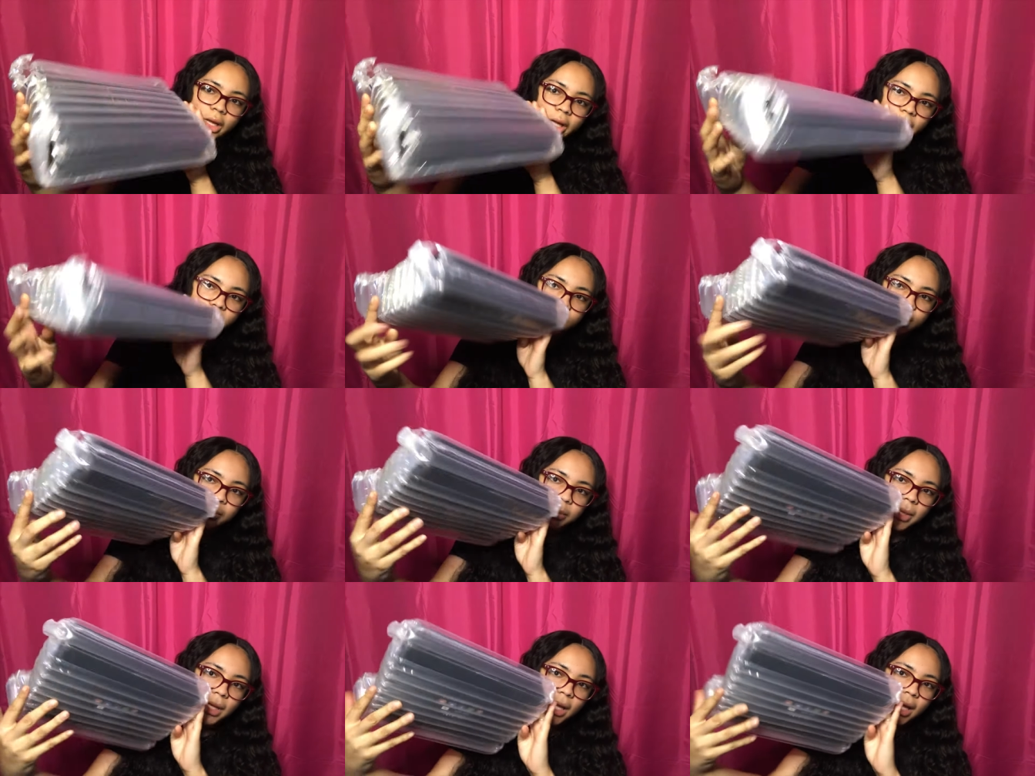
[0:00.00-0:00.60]
It's
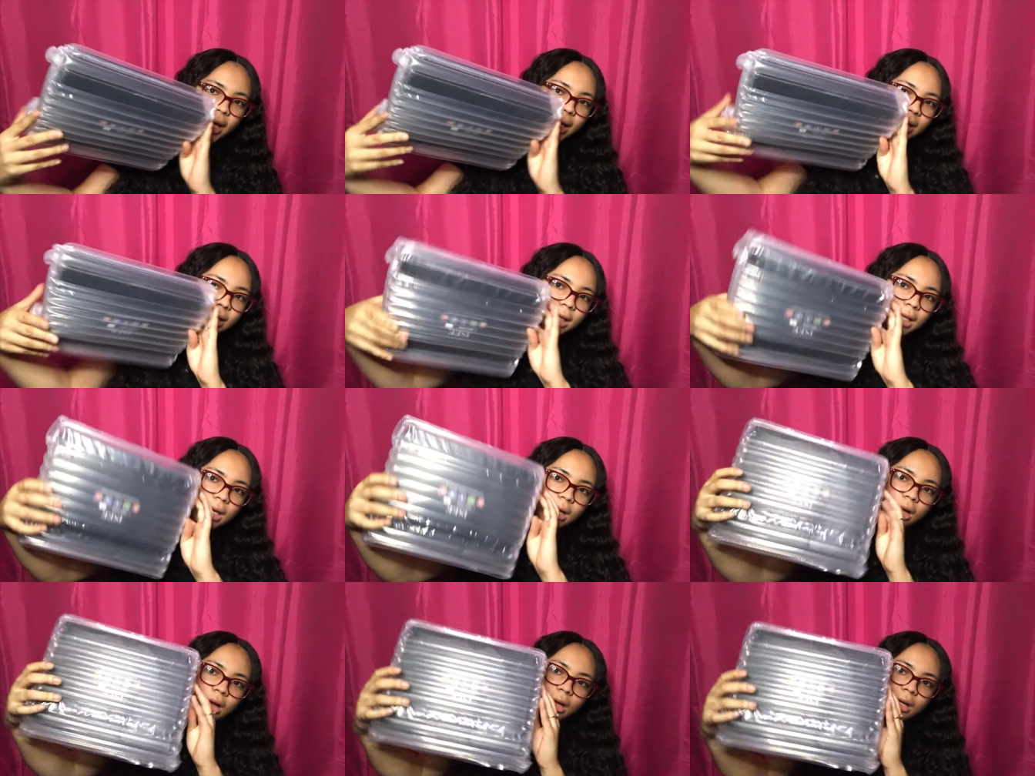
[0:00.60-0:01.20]

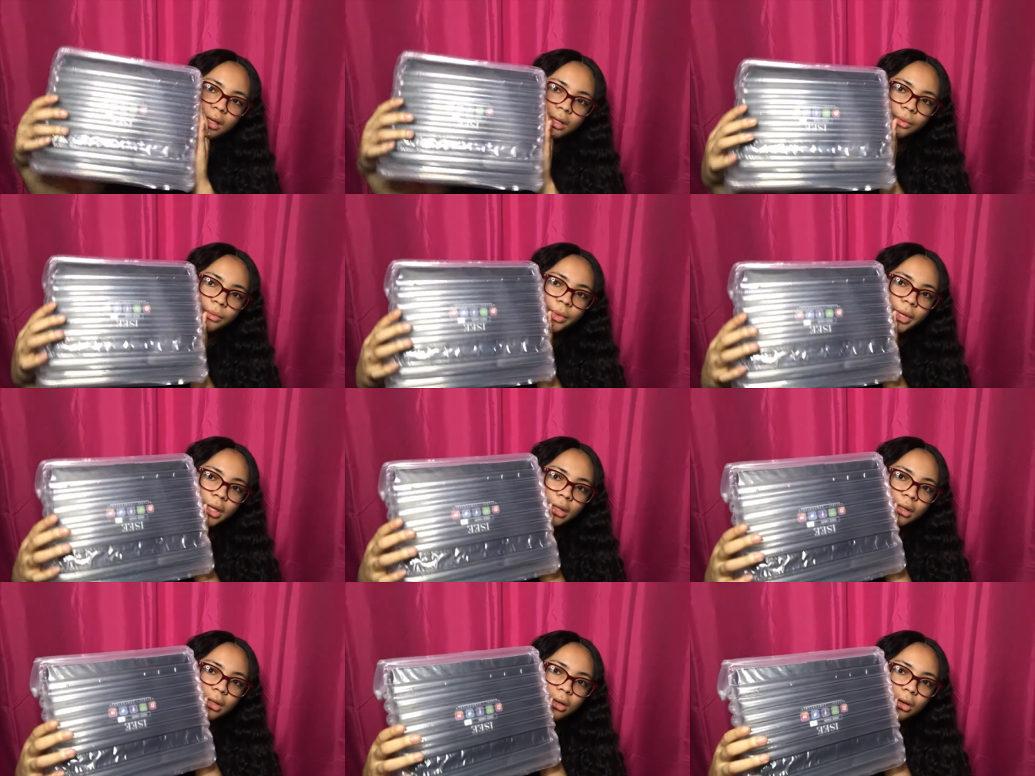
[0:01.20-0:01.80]
plastic all
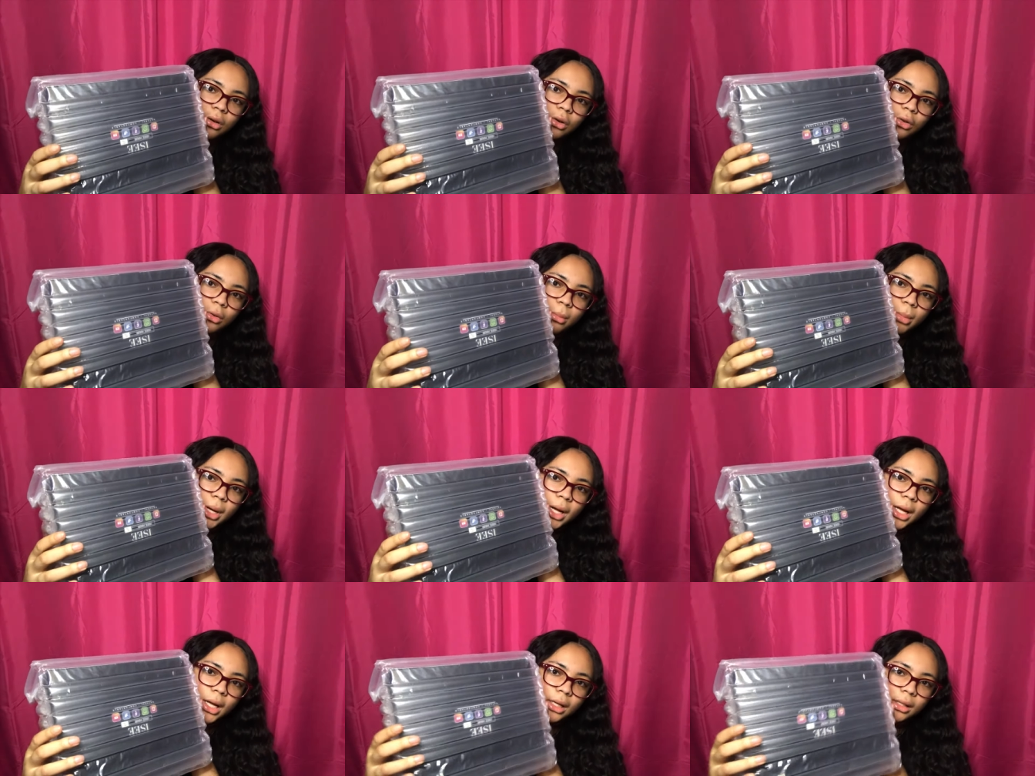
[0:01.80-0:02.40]
around the whole
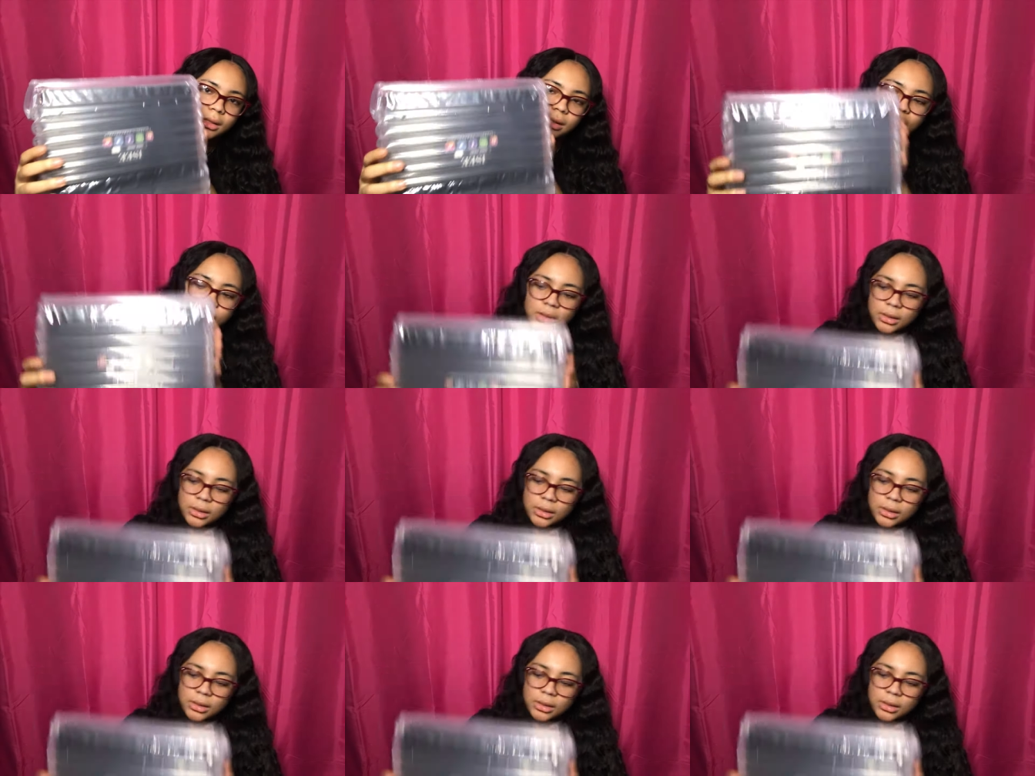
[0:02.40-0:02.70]
box.